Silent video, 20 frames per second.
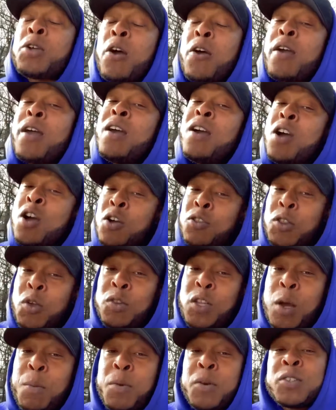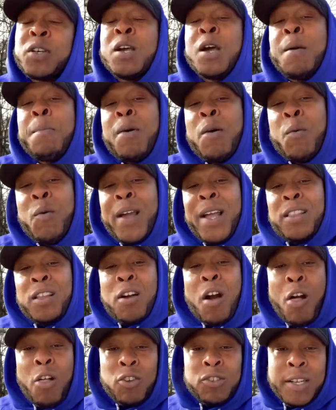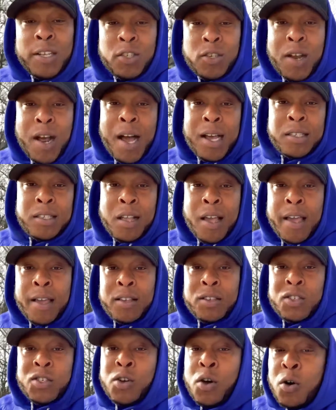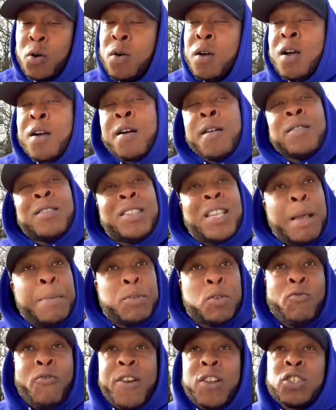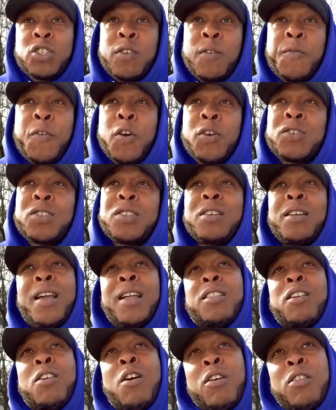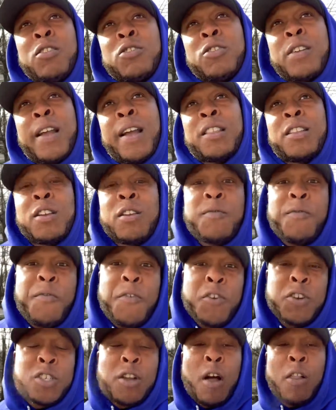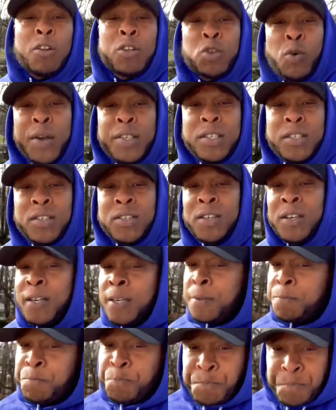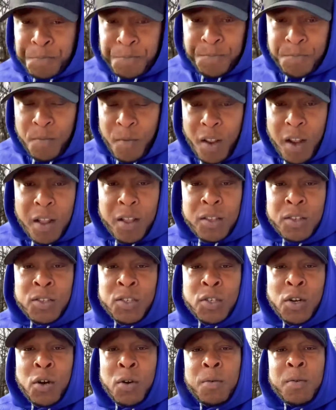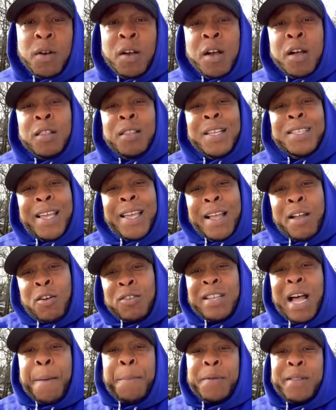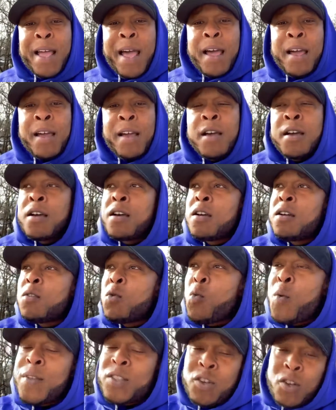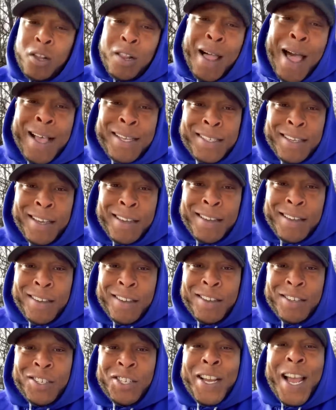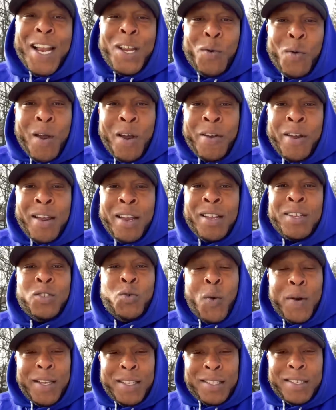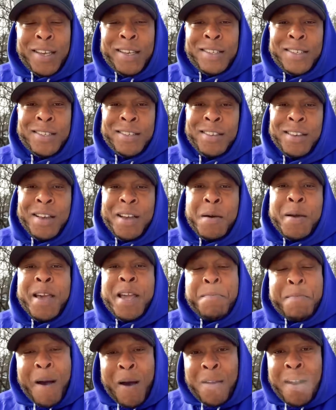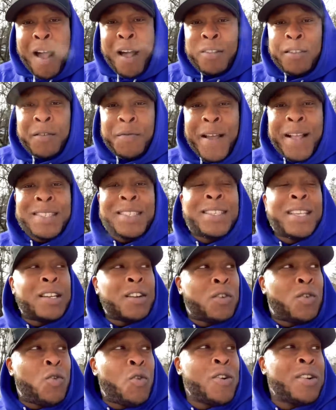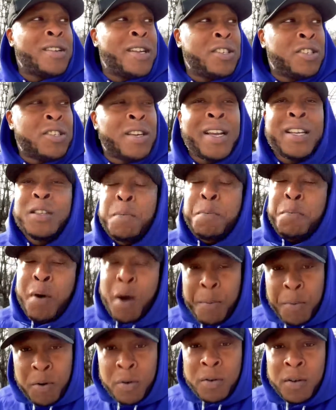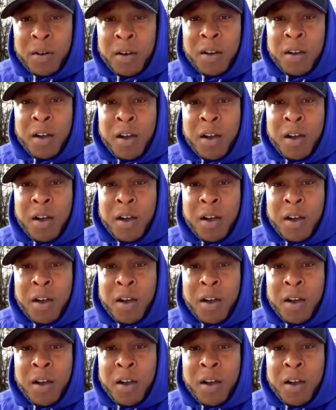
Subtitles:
I'm sorry. No numbers. But we'll get the colors that you guys like. So teams who register first get the get their first color choices. So let's get on top of that. Winter Classic, January 26th in Mount Olive at Center Court Ninja in the bubble.